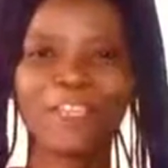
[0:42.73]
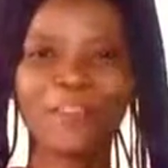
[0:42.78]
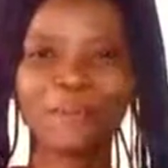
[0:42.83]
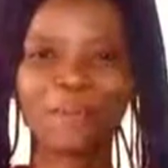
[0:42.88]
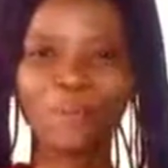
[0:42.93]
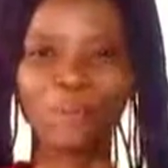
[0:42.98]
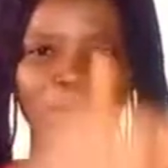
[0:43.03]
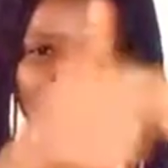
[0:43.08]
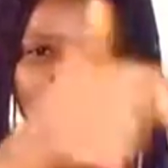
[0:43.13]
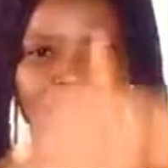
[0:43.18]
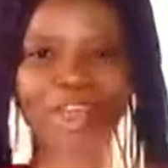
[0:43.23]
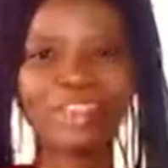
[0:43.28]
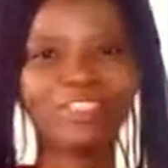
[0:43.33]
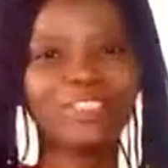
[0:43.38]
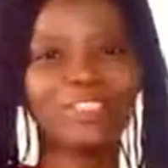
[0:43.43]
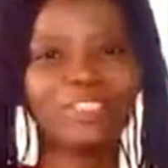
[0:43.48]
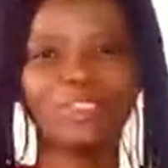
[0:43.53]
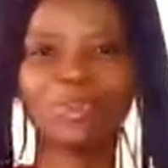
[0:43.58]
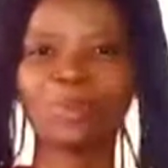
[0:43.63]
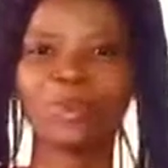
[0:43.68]
If you're one,
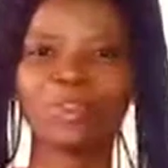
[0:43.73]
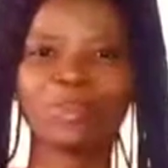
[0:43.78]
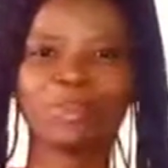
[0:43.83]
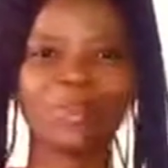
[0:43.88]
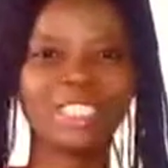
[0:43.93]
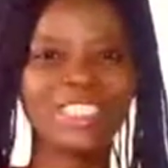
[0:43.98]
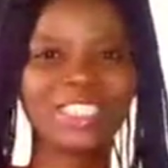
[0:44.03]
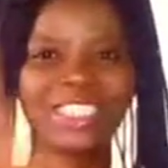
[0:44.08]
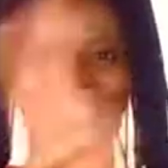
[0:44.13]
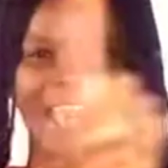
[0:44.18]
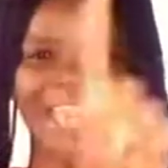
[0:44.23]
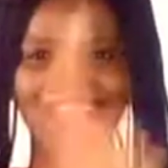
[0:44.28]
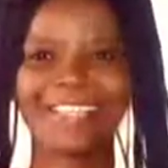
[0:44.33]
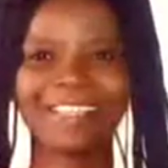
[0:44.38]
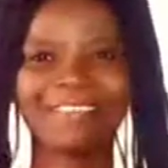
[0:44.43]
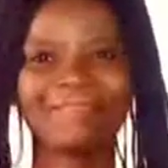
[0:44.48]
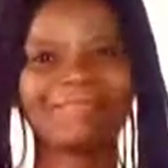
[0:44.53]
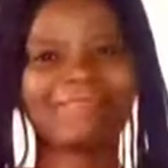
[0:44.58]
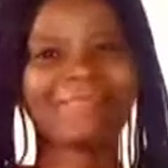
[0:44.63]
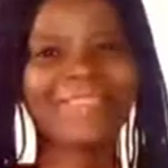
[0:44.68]
you don't want to miss
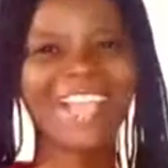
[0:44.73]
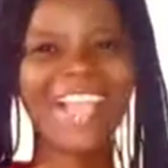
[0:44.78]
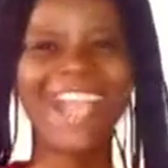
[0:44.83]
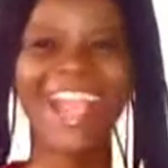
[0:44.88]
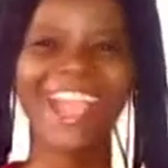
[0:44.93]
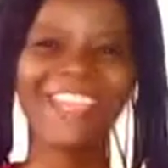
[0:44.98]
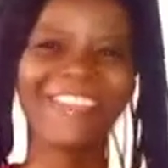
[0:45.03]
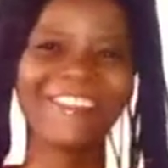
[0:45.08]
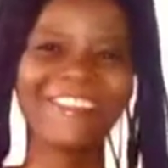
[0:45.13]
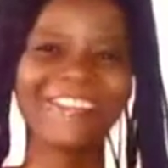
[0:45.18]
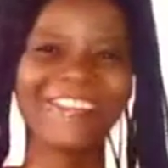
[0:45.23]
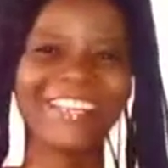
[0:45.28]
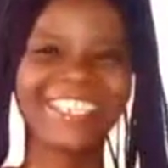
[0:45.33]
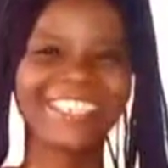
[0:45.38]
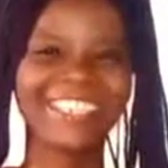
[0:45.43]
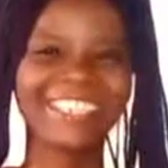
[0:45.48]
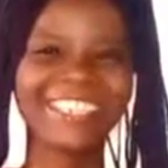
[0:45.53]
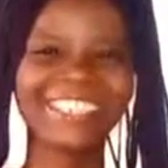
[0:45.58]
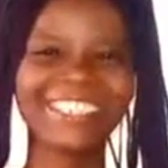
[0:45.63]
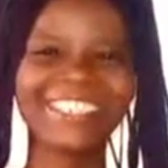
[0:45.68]
any. Are you
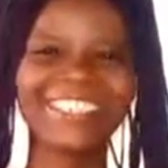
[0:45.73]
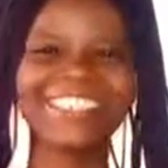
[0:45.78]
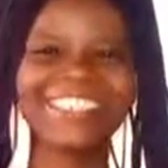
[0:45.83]
ready?